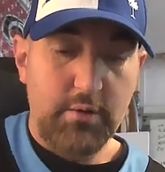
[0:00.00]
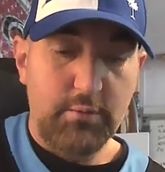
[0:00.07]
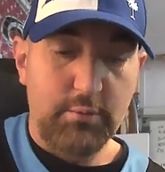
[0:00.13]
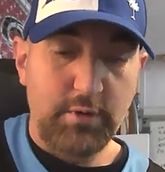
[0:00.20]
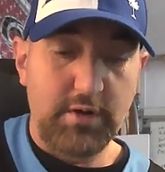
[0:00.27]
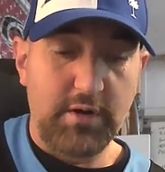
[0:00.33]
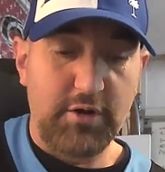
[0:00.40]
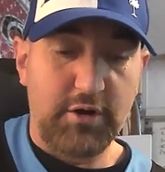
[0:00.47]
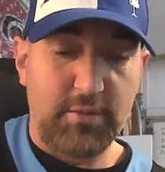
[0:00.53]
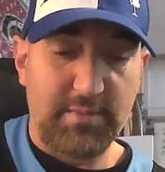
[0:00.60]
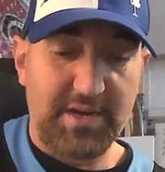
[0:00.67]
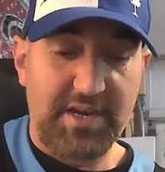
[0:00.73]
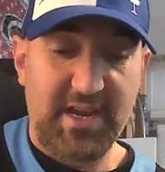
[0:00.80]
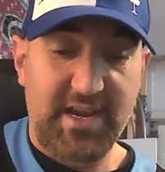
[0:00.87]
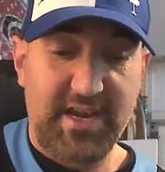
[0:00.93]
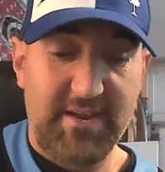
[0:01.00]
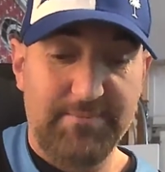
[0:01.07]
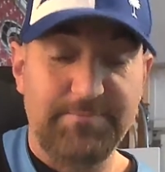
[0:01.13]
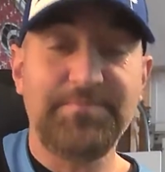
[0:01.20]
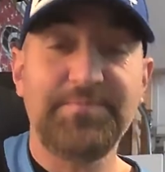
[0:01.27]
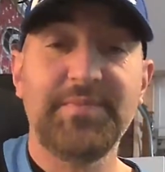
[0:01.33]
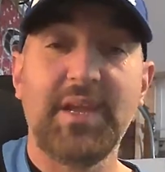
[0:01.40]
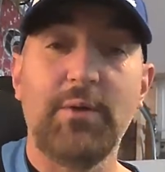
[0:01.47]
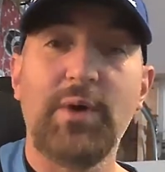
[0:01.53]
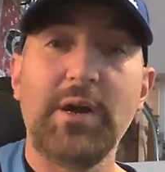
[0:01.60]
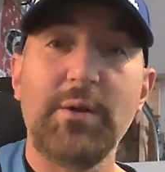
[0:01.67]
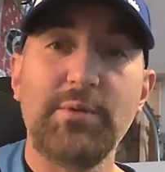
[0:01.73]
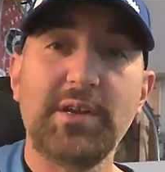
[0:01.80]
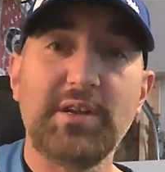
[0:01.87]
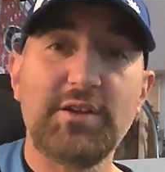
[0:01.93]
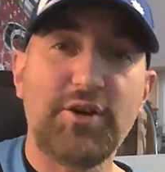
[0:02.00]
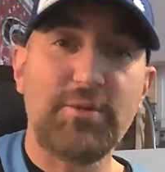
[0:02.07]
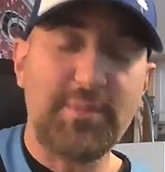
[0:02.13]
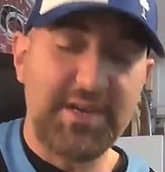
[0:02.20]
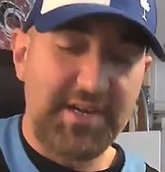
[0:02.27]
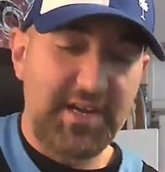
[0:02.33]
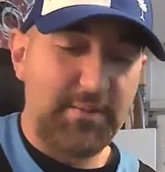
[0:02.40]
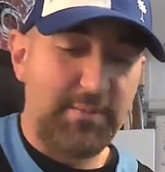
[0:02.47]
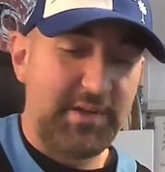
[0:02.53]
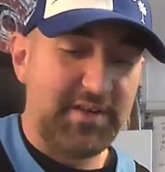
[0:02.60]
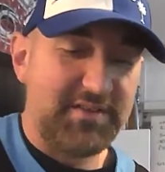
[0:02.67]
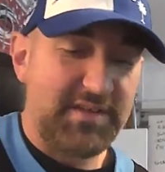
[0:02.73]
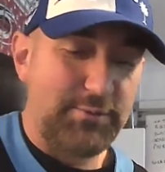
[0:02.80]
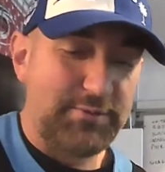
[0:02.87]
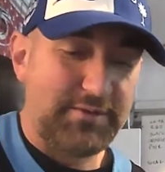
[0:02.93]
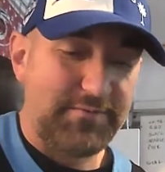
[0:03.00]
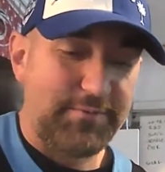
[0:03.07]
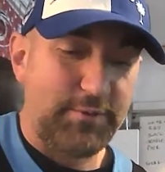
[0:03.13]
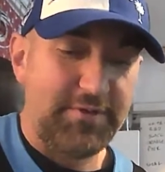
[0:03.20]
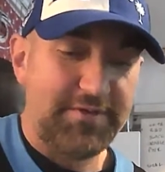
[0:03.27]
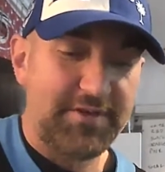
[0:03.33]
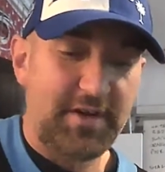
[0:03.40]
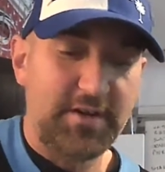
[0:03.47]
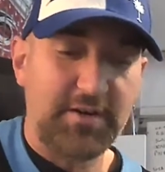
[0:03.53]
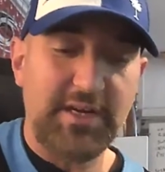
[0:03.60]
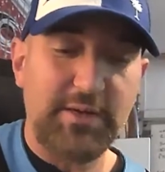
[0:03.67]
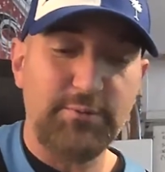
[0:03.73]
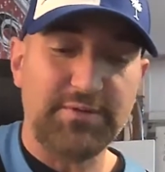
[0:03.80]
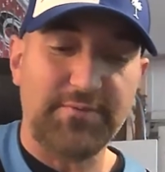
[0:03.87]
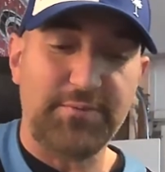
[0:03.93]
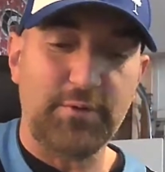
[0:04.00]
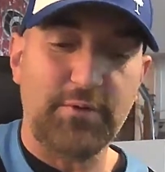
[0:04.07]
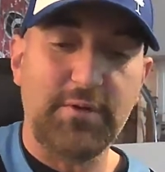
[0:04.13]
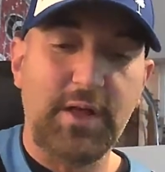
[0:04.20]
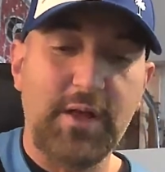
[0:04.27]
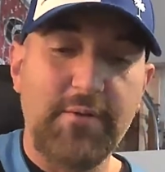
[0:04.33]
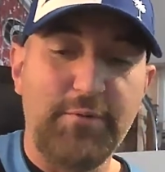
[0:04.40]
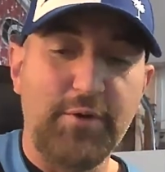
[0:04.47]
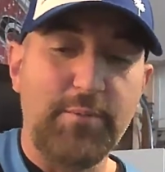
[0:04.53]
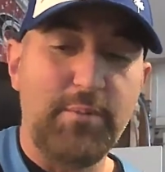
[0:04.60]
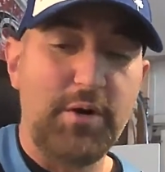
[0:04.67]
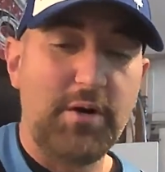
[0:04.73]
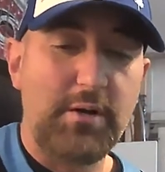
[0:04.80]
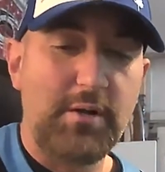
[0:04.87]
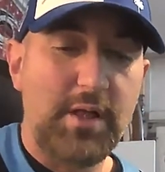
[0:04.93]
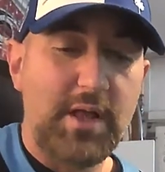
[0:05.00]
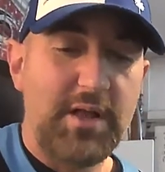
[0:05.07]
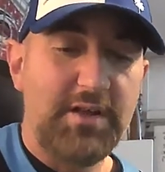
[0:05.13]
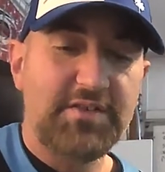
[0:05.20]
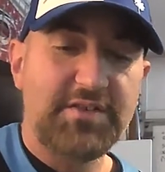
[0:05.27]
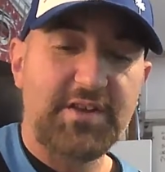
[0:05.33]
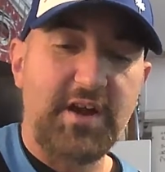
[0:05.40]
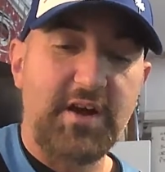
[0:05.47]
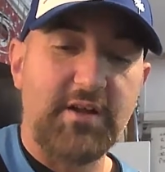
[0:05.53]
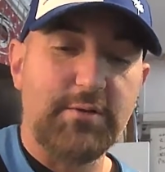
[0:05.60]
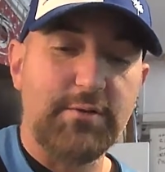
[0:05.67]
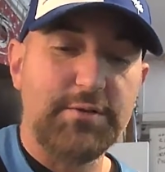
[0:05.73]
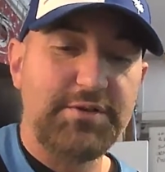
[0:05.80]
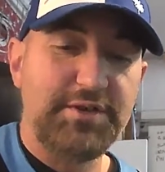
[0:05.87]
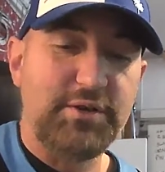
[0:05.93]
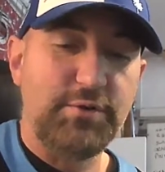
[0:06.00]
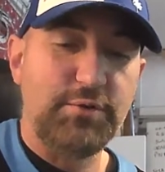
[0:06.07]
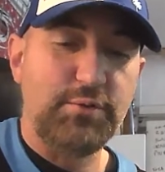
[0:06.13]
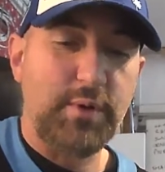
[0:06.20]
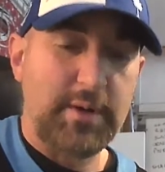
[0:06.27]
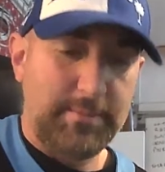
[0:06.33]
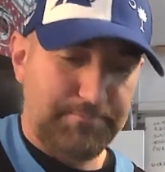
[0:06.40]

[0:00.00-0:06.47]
We're going to call my dad. Why are we going to call my dad? Because he was a full football scholar to